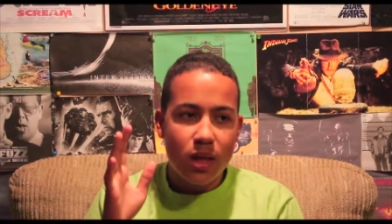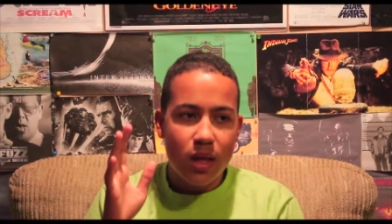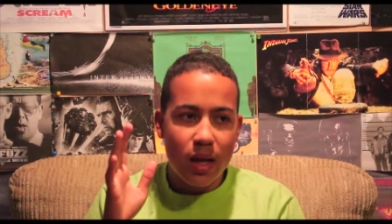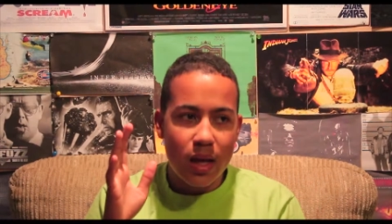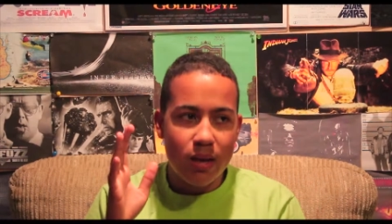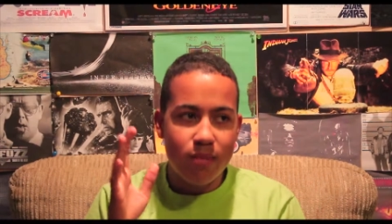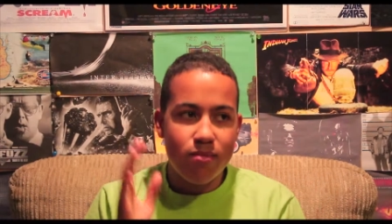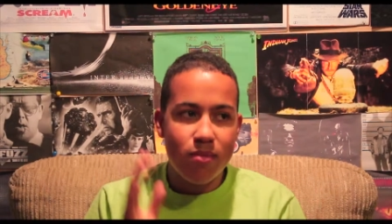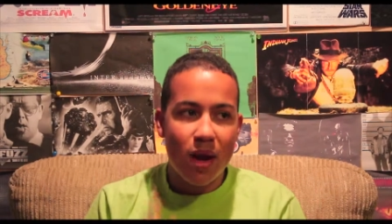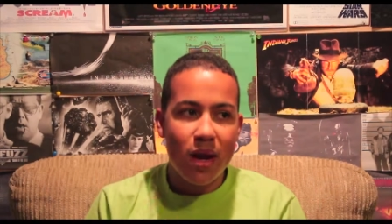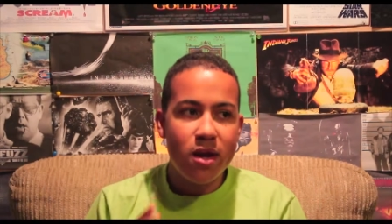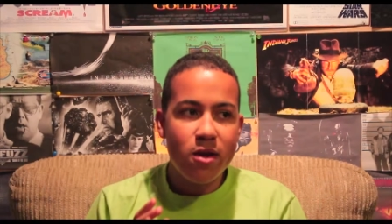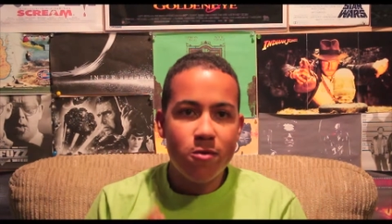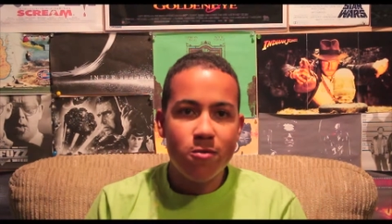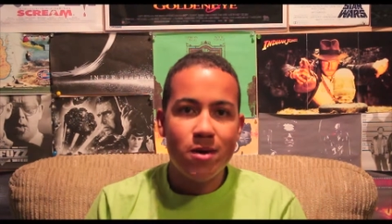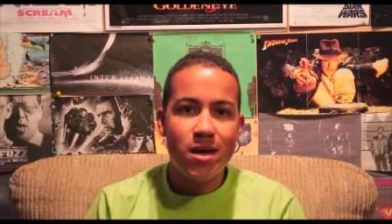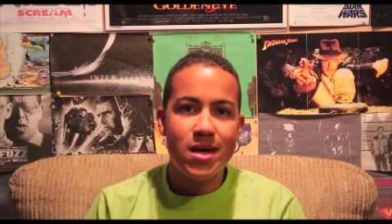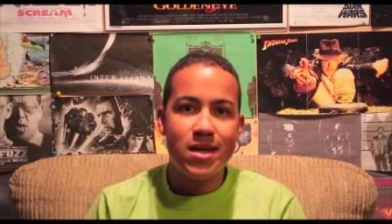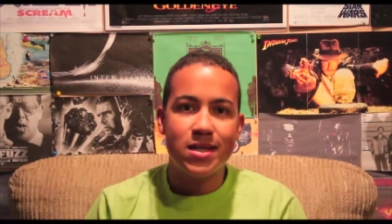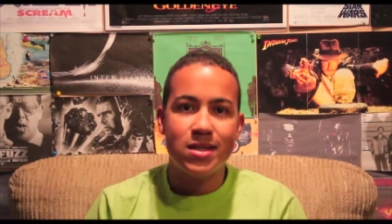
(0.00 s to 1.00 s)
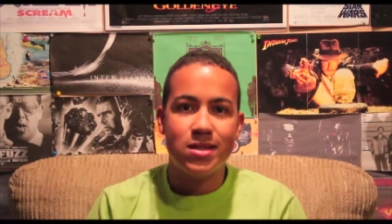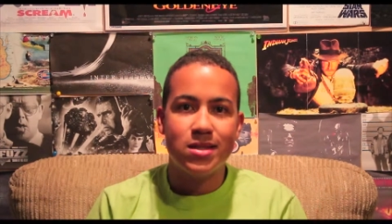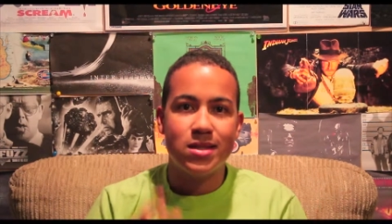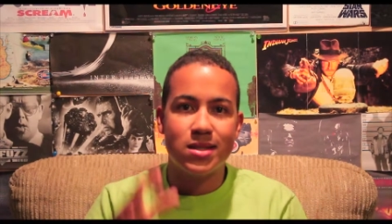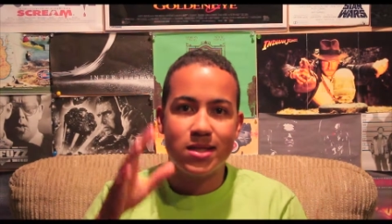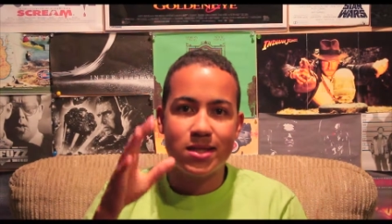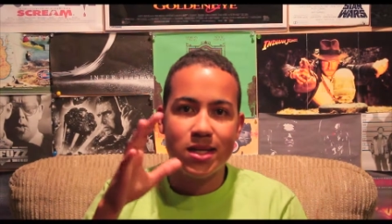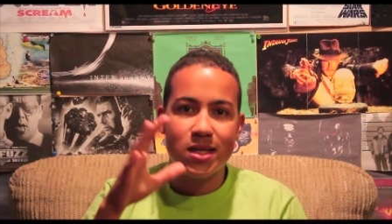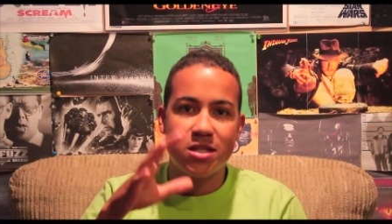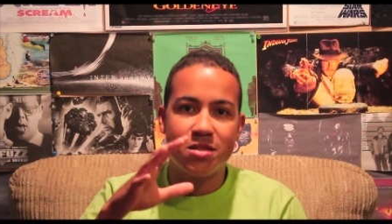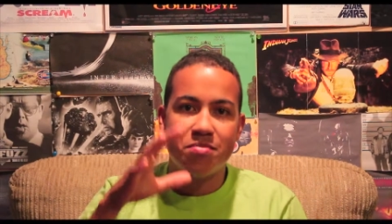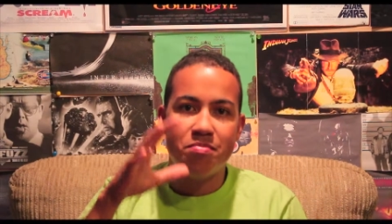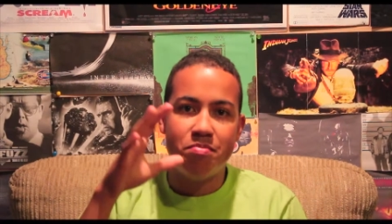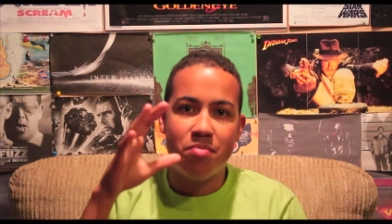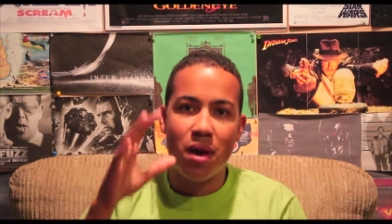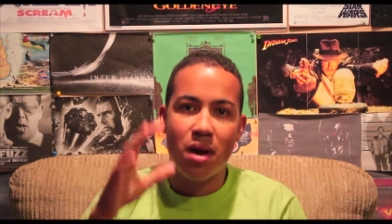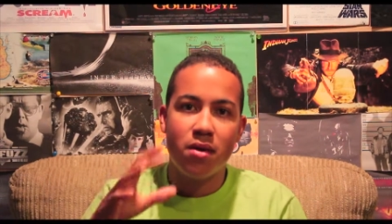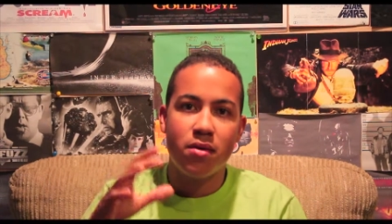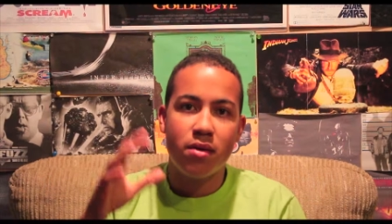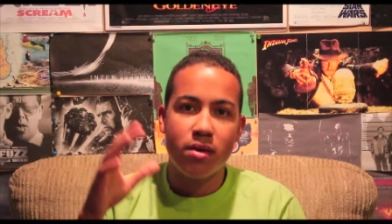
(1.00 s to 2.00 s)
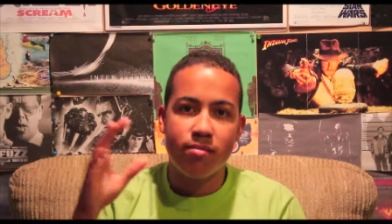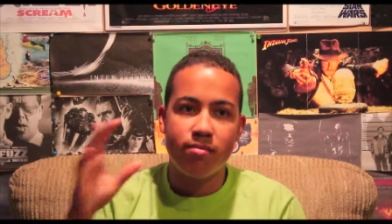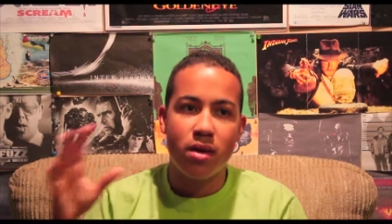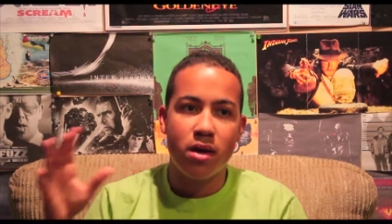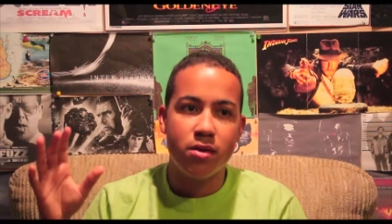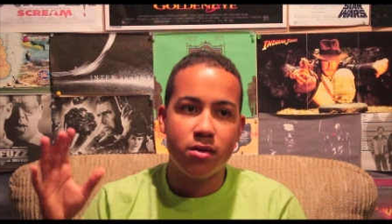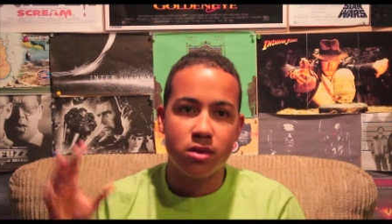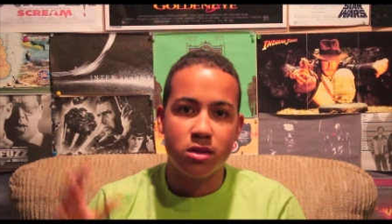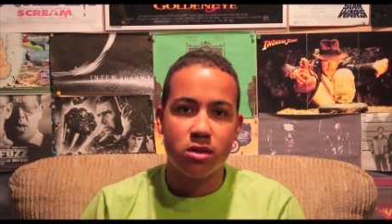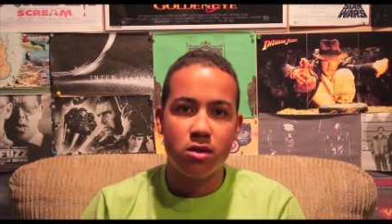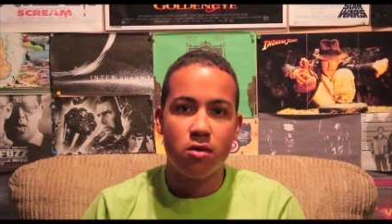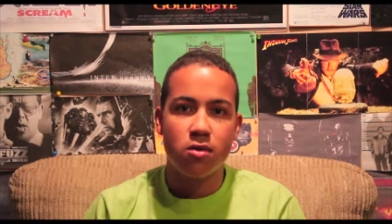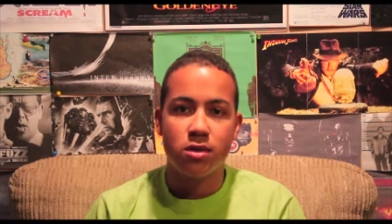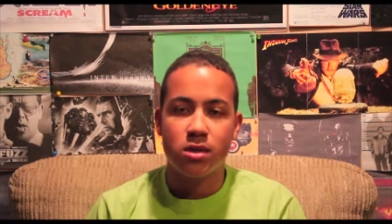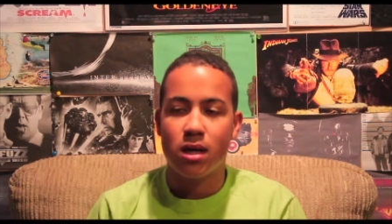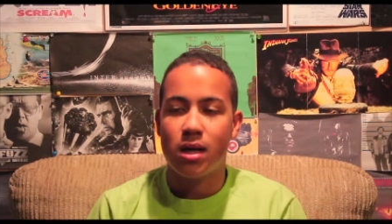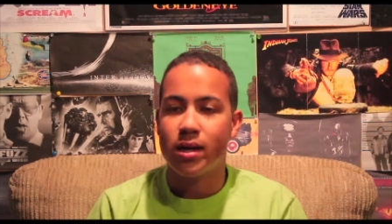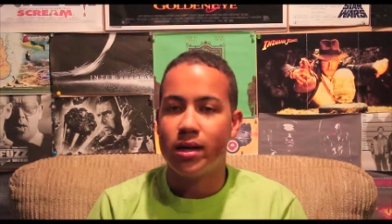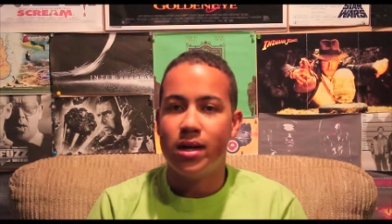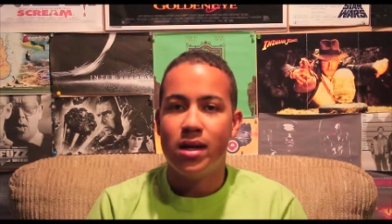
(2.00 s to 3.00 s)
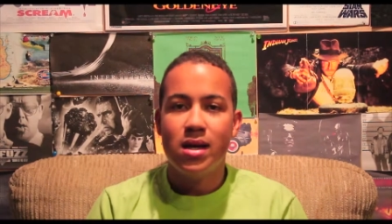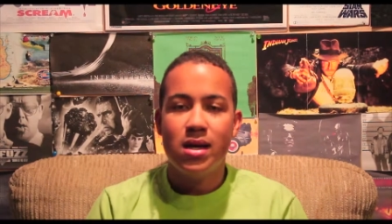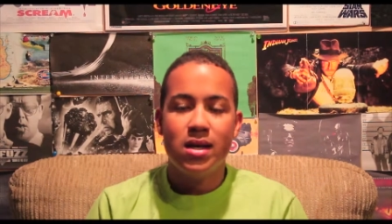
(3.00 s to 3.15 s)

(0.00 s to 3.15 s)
in many ways just gets better and better as it goes on.